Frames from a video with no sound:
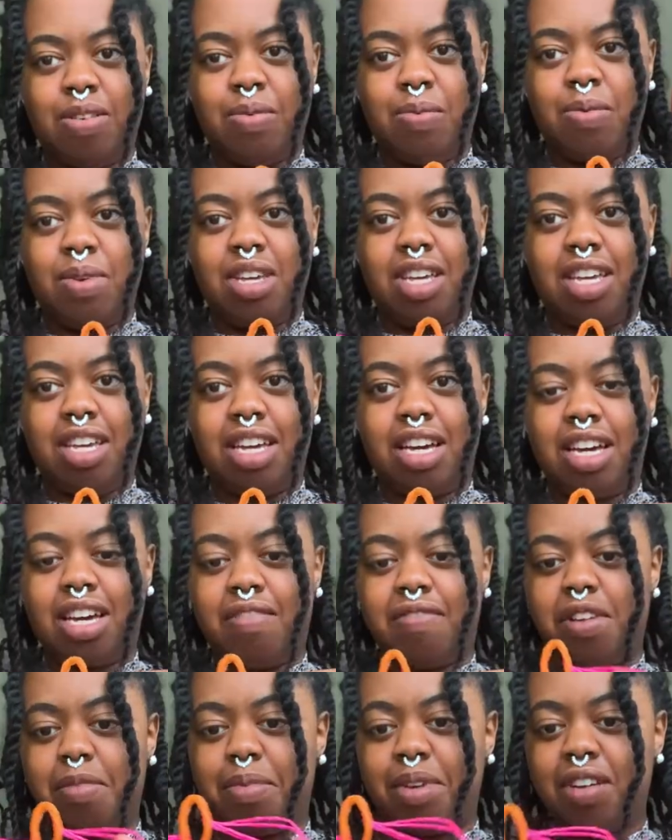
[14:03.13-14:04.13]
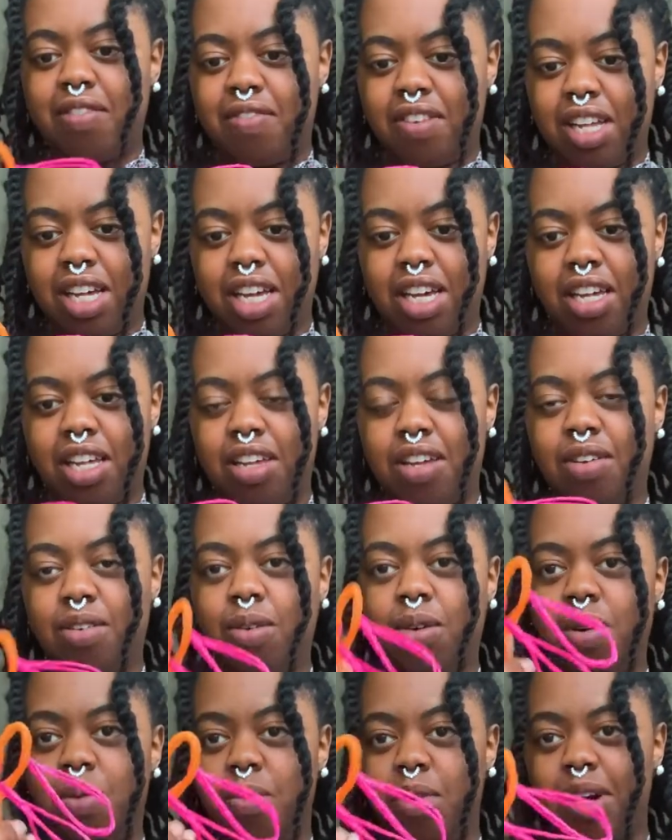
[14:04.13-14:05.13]
We have a butterfly,
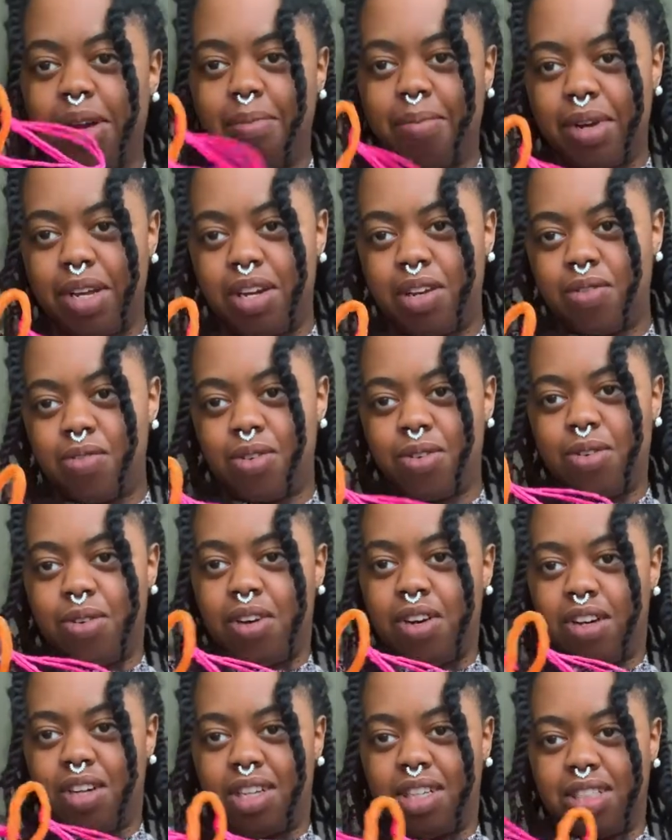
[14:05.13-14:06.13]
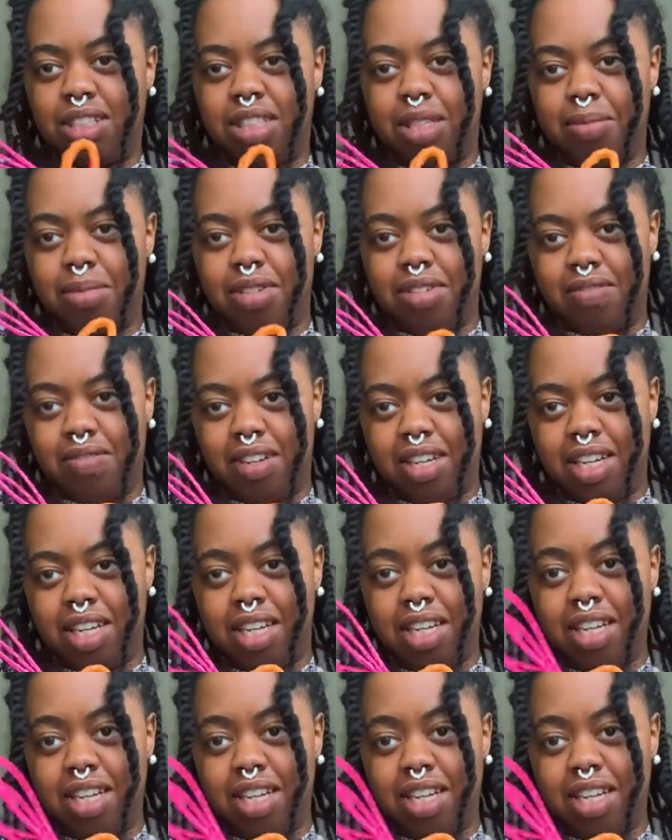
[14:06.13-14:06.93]
or what Bendaroo calls a butterfly.